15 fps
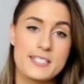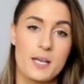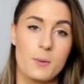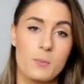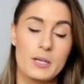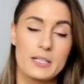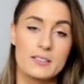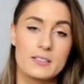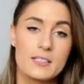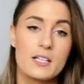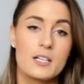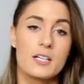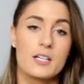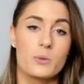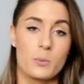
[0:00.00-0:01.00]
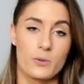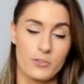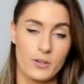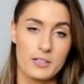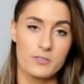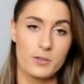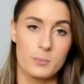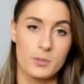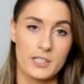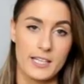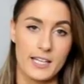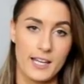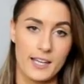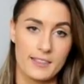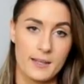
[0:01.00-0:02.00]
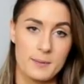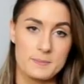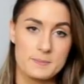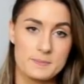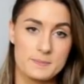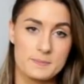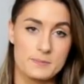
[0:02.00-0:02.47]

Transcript: someone, refrain from looking at them.